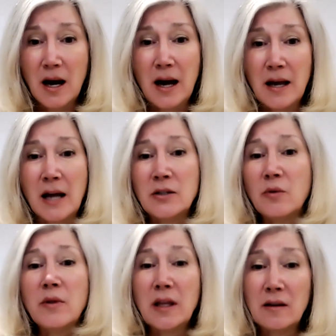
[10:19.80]
I
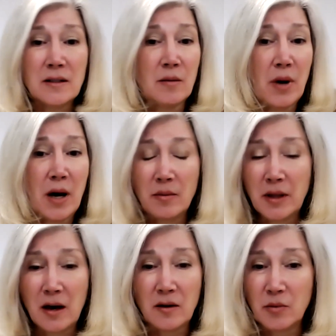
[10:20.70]
don't think there's a
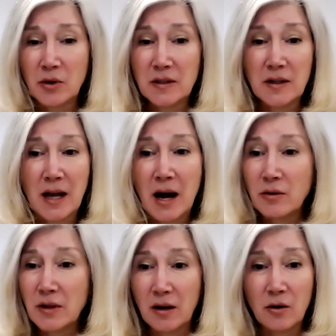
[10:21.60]
public health person
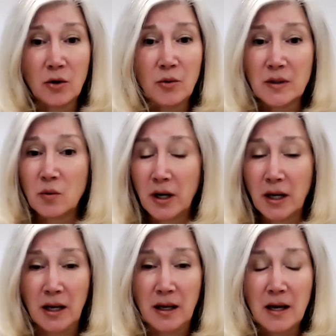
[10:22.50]
out there who is
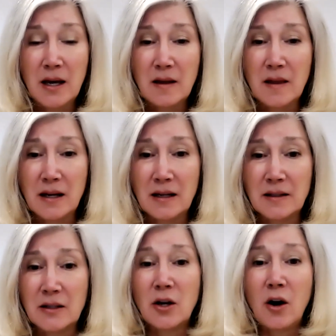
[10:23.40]
working that
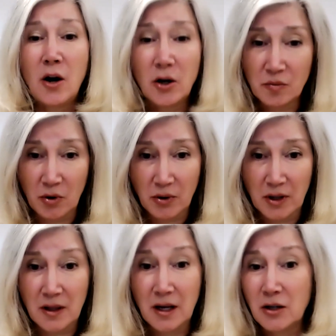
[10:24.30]
isn't
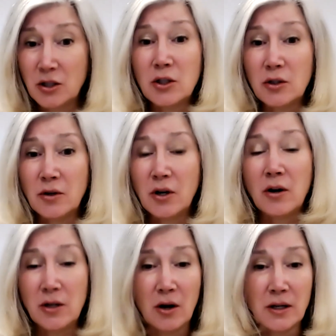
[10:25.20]
heartbroken that our children
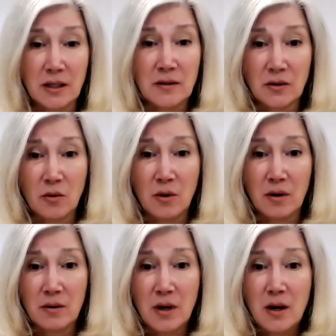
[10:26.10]
are not in
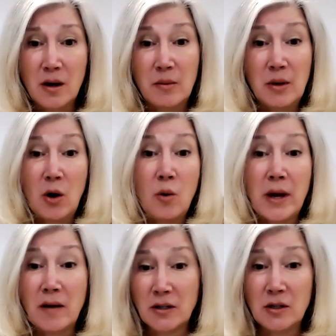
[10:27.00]
school. I mean, all
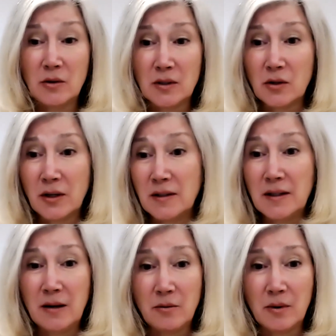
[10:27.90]
we have to do is look and
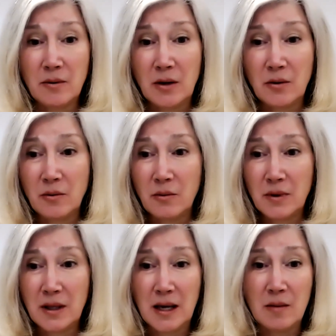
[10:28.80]
see,
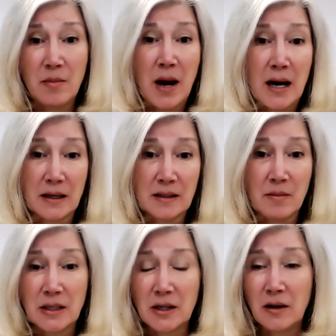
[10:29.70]
the impacts, the
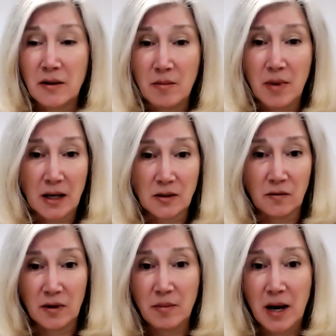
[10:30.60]
mental health impacts
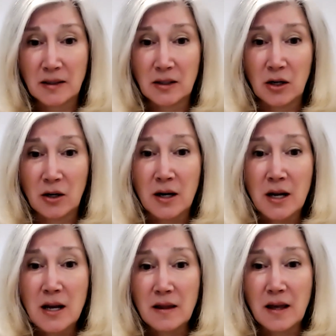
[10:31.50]
over the past year,
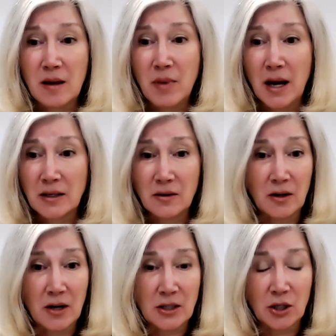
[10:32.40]
the impact on
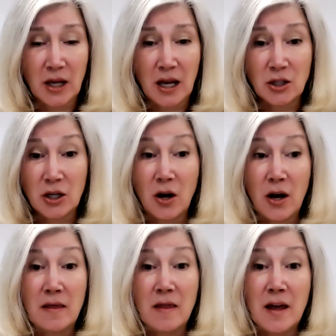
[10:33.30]
their education,
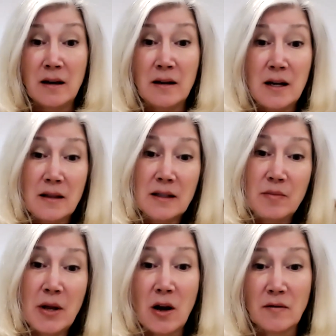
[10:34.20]
and then the
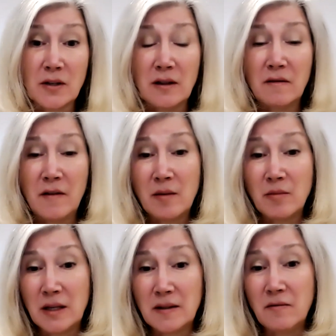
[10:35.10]
spin-offs on the
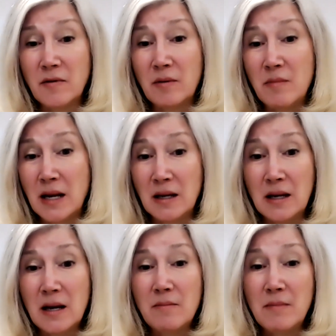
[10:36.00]
families. And for many,
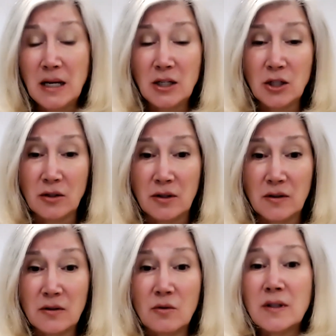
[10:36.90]
many children,
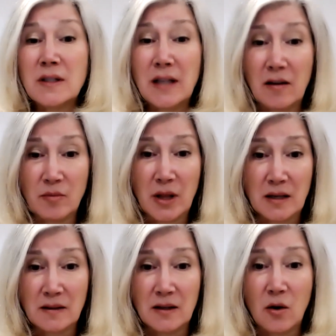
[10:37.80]
school's a safe
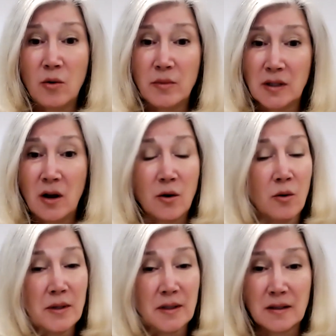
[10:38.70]
place and home is not
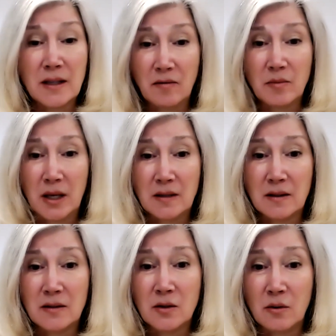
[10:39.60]
always a safe place.
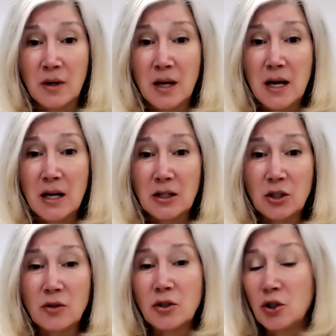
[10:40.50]
And so
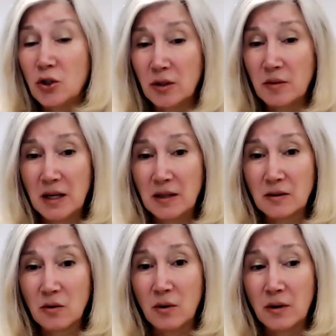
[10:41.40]
children should be in
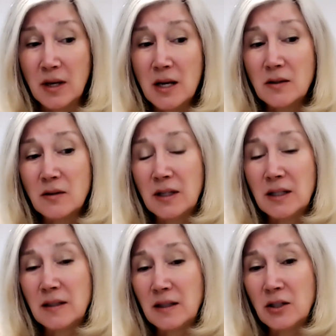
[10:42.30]
school. So the
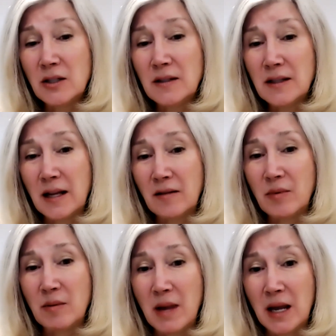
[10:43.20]
decisions that have
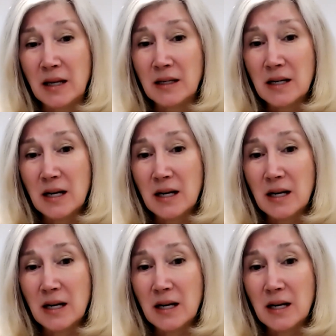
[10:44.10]
been made